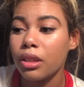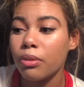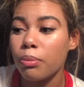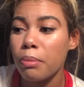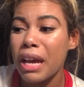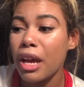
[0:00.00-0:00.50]

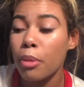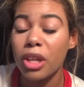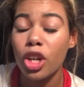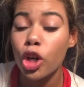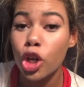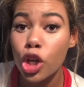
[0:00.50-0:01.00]
Ma'am,
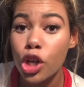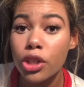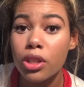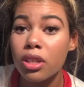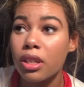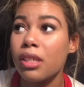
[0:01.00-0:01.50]
it
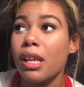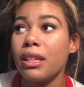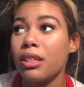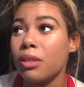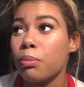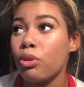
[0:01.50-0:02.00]
hurts, because
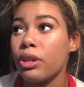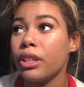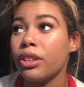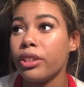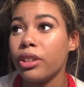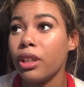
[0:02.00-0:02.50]
at this
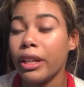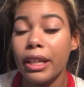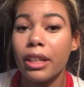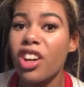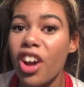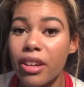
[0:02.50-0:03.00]
point they're
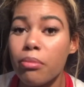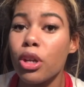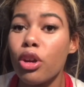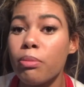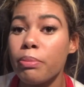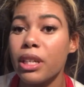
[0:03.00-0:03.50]
like cutting
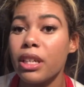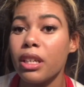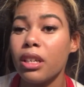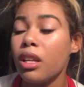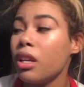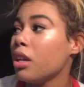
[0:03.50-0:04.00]
me
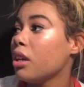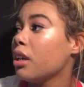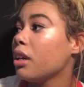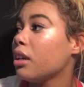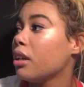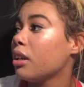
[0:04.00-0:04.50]
open,
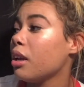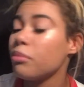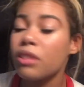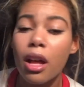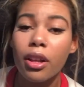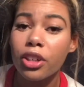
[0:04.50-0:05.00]
and I'm
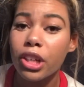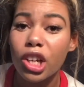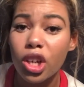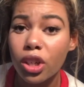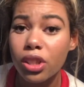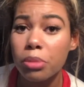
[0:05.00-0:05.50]
telling her it
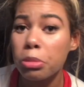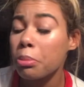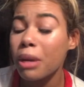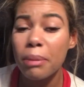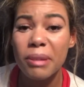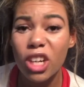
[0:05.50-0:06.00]
hurts. I'm like,
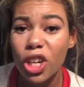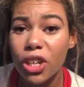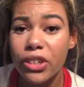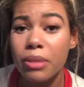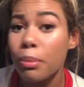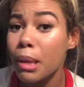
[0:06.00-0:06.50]
ma'am, it
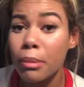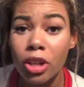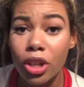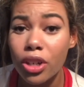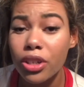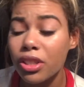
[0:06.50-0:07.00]
hurts. Ma'am, it
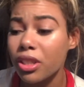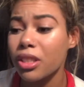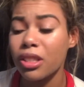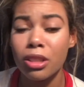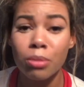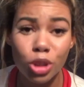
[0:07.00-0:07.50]
hurts.
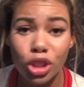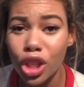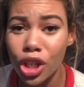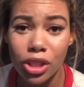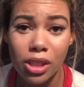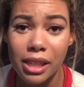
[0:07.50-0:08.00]
Is it supposed to
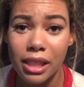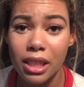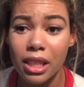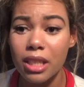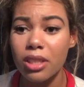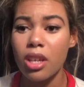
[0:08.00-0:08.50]
hurt like
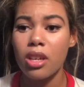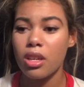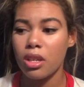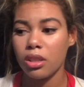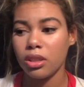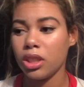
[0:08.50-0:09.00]
this?
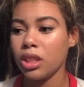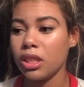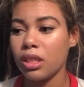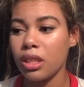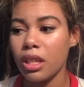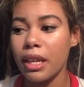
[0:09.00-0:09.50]

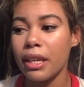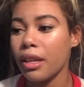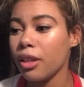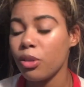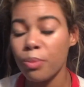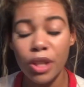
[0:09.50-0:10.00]
She's
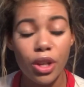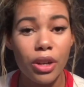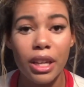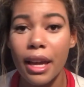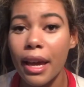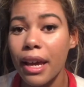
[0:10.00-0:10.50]
like, it'll be
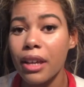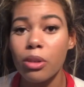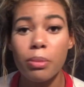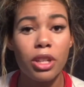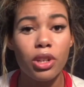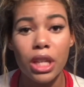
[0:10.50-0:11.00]
okay.
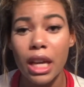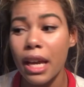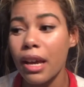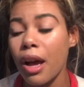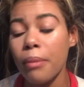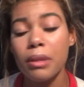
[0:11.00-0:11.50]
It'll be
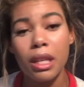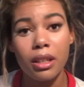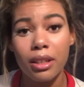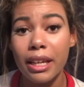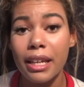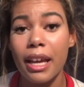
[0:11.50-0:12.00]
okay. I'm
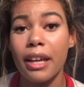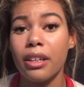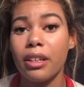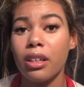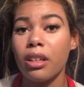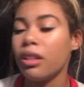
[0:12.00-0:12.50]
getting
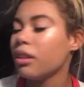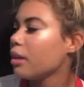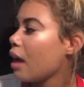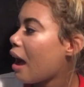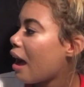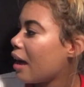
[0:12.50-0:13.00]
lightheaded.
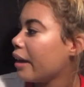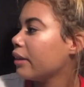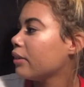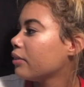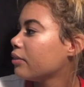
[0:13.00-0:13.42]
Hi.